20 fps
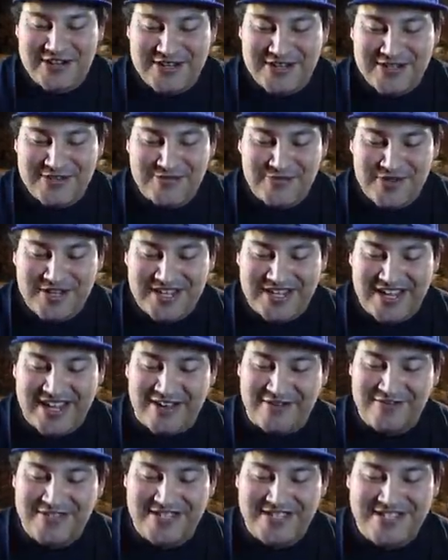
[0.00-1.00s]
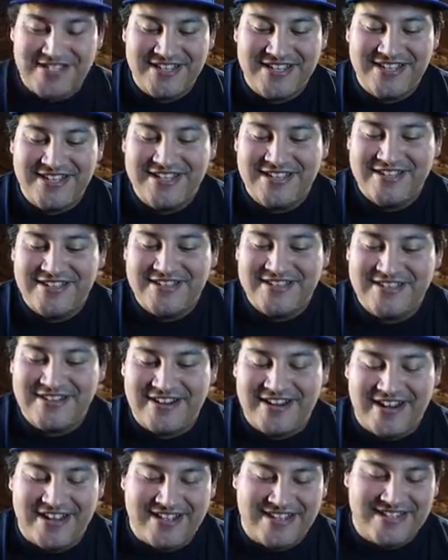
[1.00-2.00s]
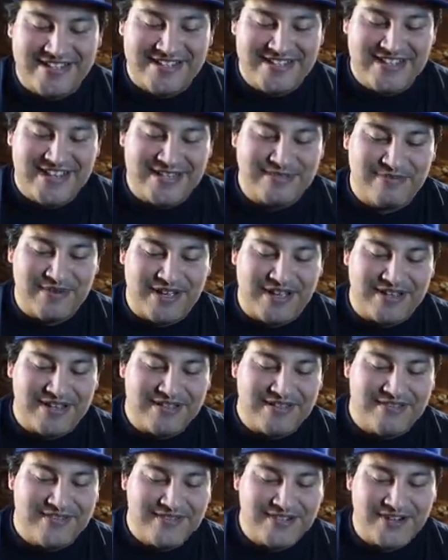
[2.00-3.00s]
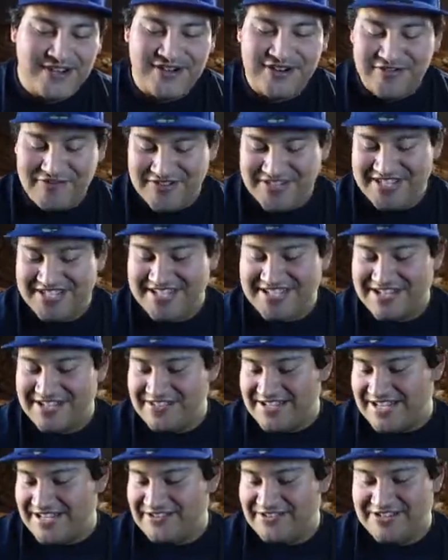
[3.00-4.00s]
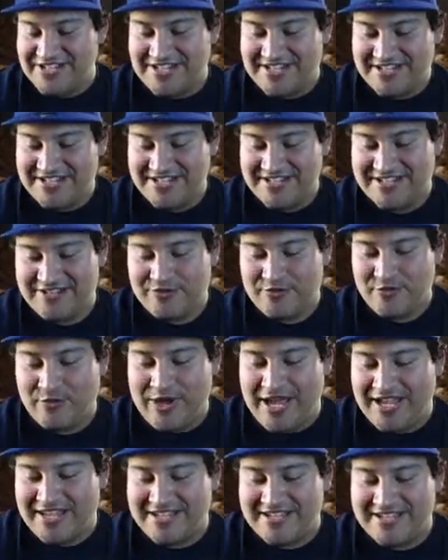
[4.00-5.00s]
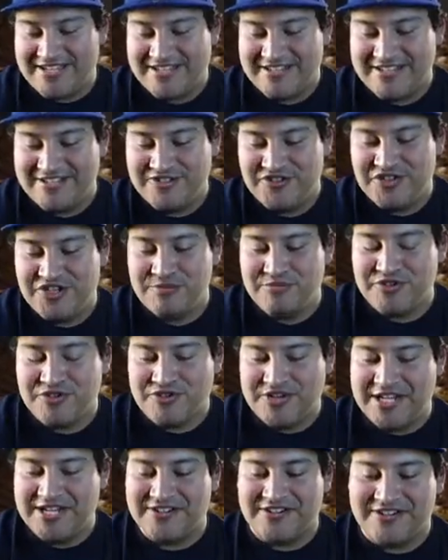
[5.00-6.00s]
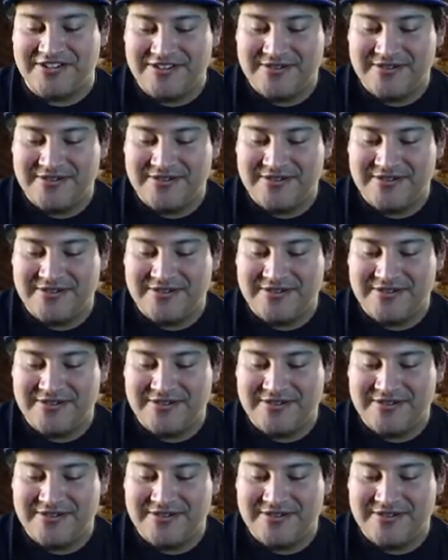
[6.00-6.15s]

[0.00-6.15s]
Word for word: is what counts. All right, next pack. Starting off with Still Energy, Thwackey, Gym Trainer,